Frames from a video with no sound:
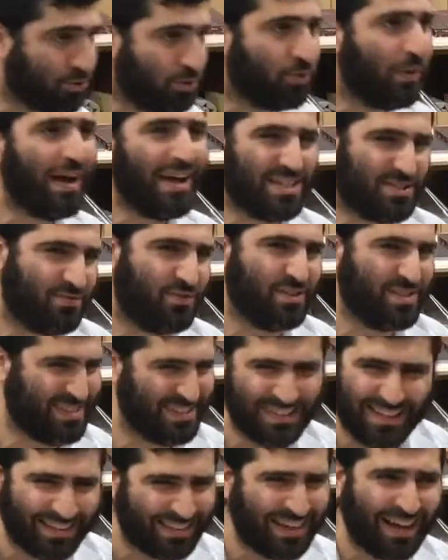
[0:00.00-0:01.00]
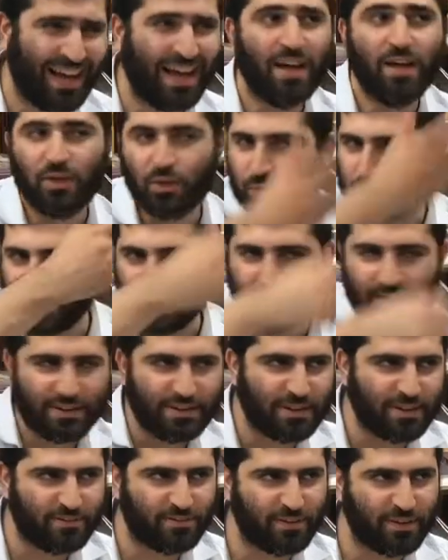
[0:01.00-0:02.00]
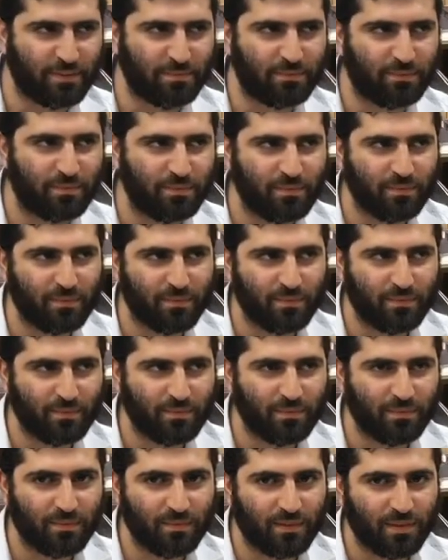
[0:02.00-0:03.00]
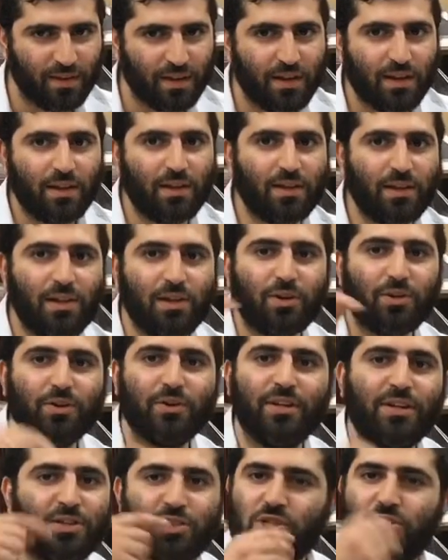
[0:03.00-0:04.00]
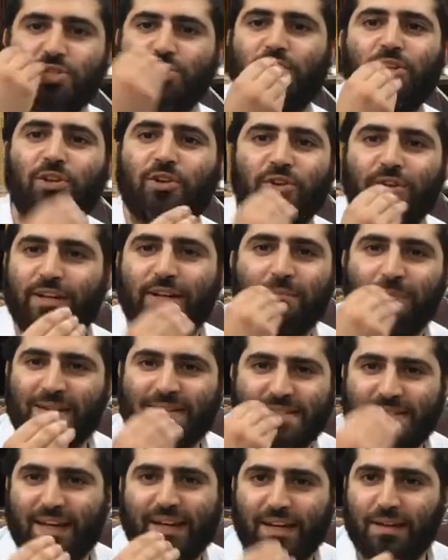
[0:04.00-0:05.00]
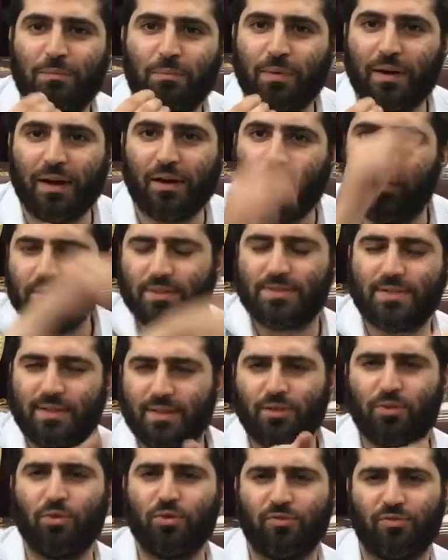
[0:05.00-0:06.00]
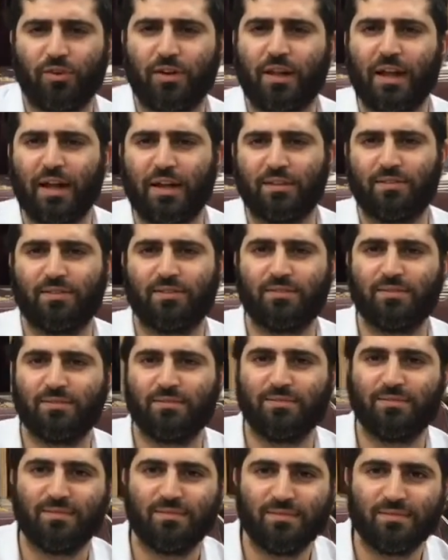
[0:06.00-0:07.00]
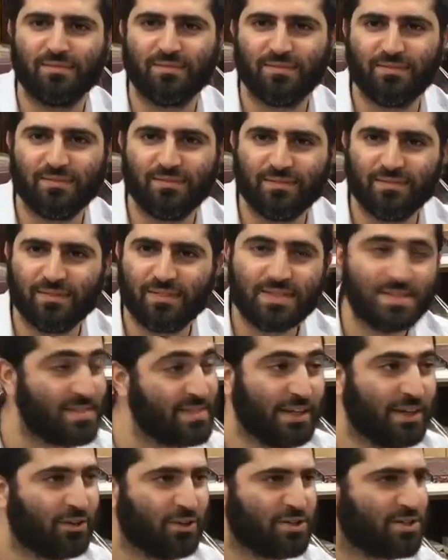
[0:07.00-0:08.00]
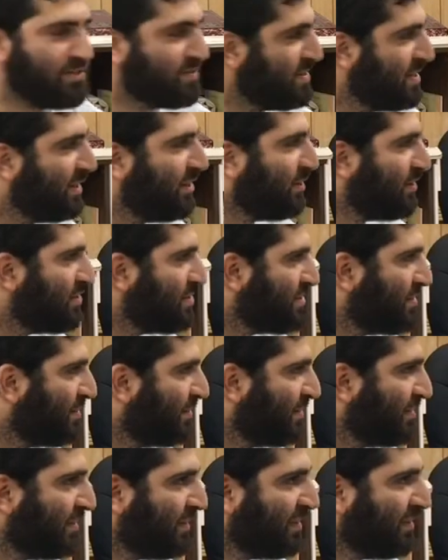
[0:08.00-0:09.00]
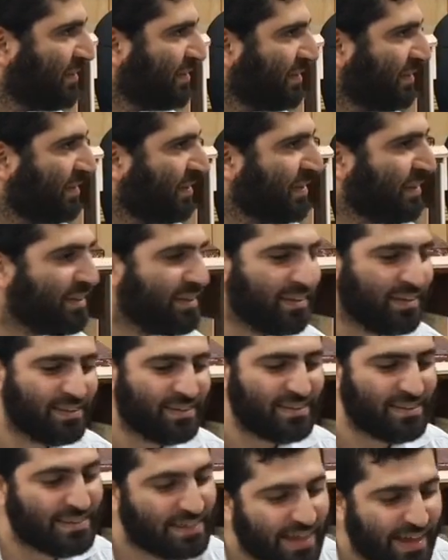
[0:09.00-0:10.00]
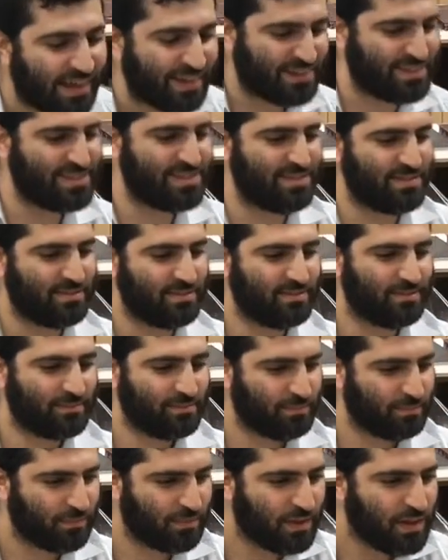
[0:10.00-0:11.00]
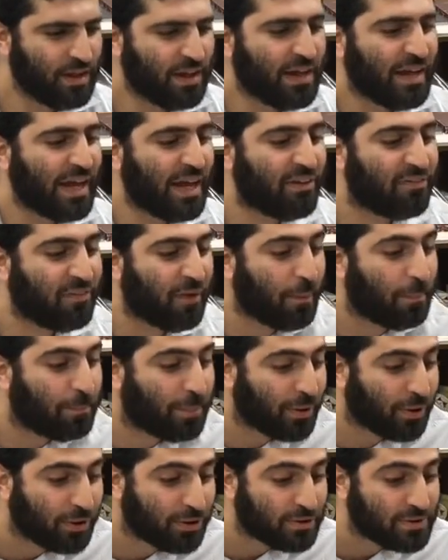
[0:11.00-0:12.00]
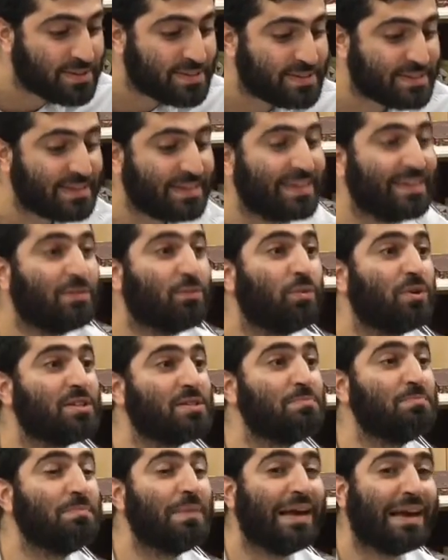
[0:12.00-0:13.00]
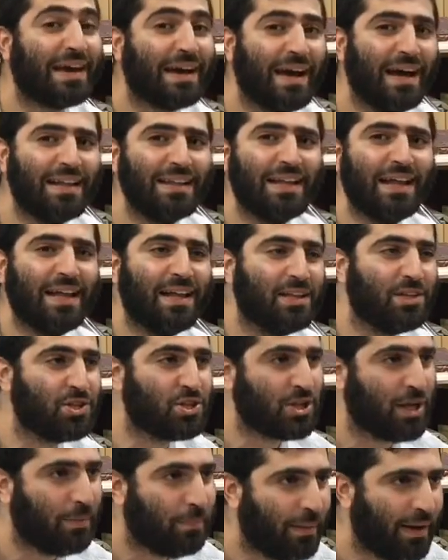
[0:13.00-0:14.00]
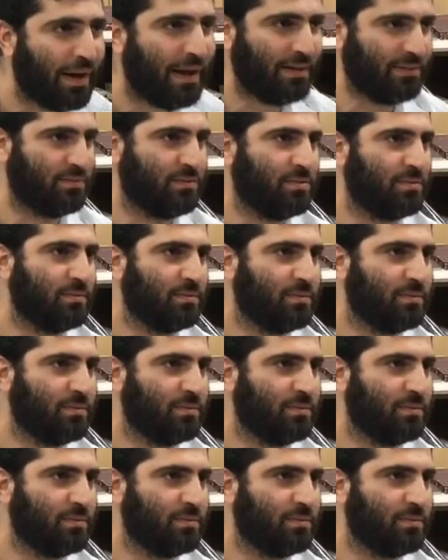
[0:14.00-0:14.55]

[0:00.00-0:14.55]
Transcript: to you, asked for tzedakah, you didn't give him, learning, just learning Masechet Brachot is a tikkun for that. Secrets of secrets. Next, if a person was Michalel Shabbat,